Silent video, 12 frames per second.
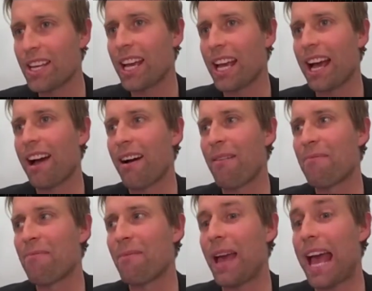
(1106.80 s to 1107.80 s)

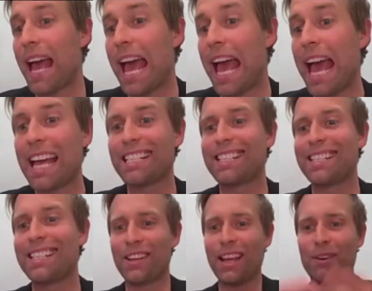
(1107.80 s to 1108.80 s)
And
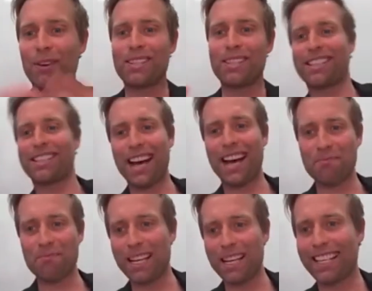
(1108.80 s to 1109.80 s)
so that was the
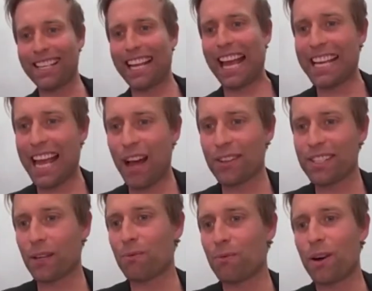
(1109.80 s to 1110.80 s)
data bit. And now it's
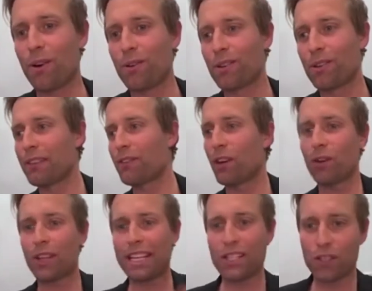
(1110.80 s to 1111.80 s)
like, well, you've got
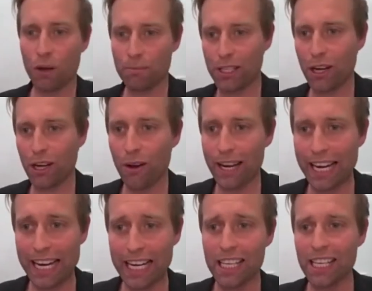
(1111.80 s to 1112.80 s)
all these jobs
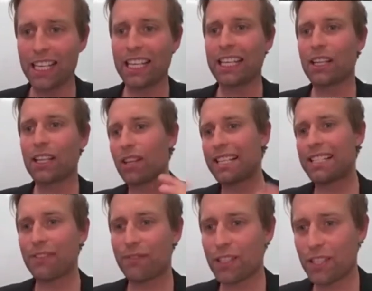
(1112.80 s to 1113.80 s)
going, you've got all these
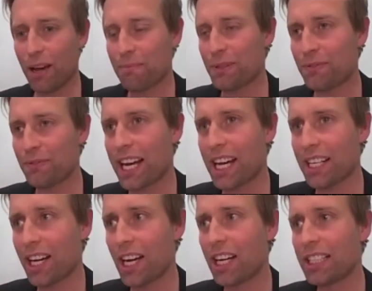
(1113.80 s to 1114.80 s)
different types of
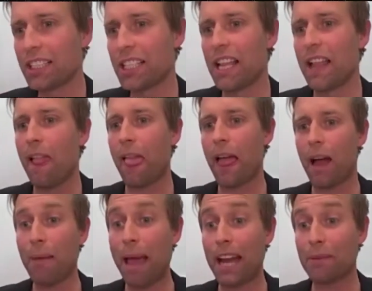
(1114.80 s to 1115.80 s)
data.
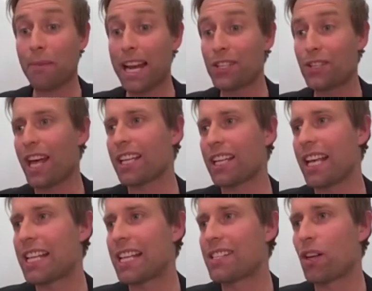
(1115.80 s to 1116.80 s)
How do you manage that?
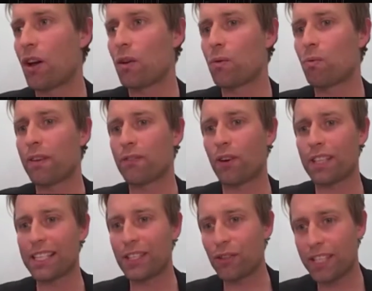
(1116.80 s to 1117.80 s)
And so we've got
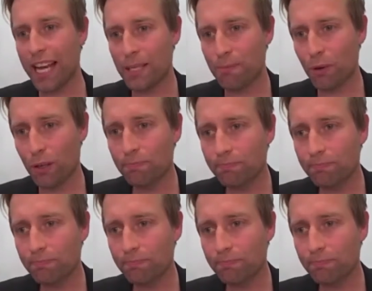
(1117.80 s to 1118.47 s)
this new dashboard,